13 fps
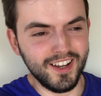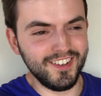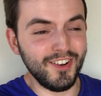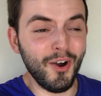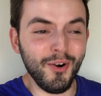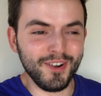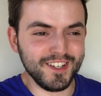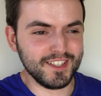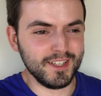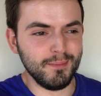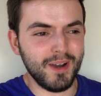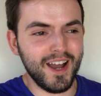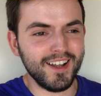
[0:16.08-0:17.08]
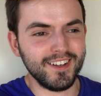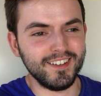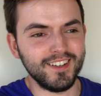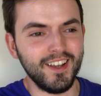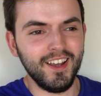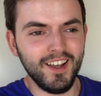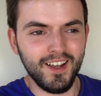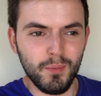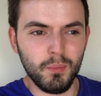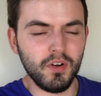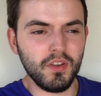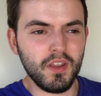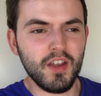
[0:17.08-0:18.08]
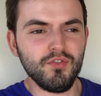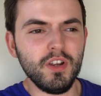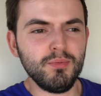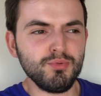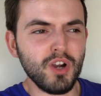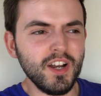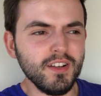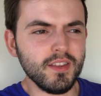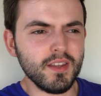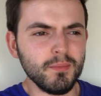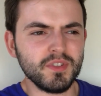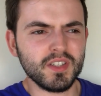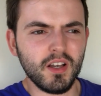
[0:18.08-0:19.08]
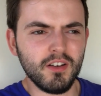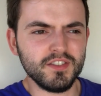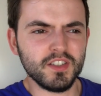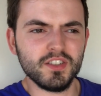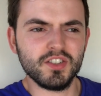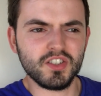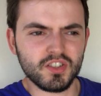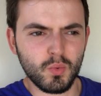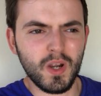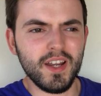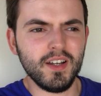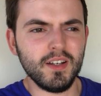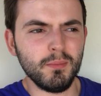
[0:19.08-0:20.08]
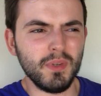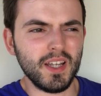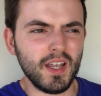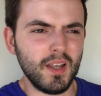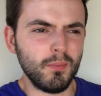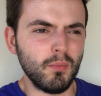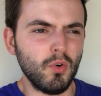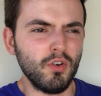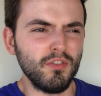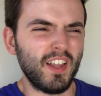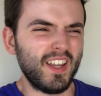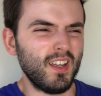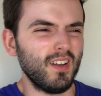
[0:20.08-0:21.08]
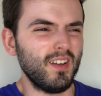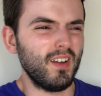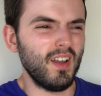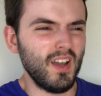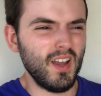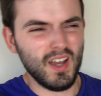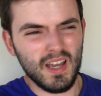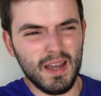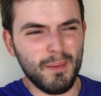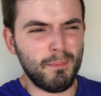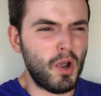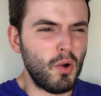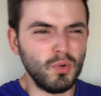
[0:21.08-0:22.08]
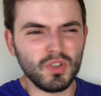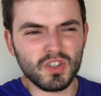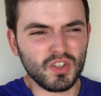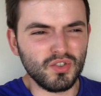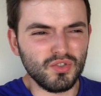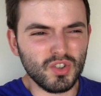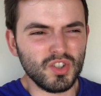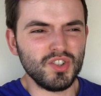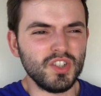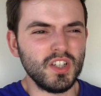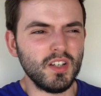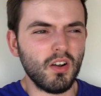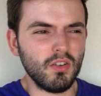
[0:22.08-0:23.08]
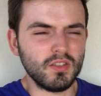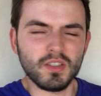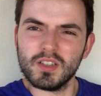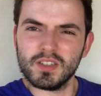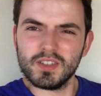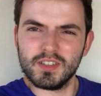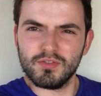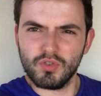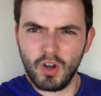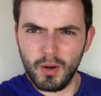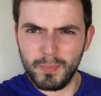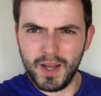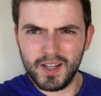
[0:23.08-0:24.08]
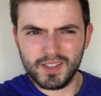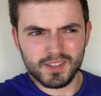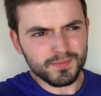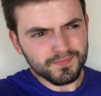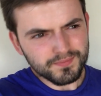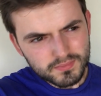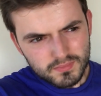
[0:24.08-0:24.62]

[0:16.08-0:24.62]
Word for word: noisy band, but they rebranded themselves as Swain and became more of like a, a post-grungy alternative rock band.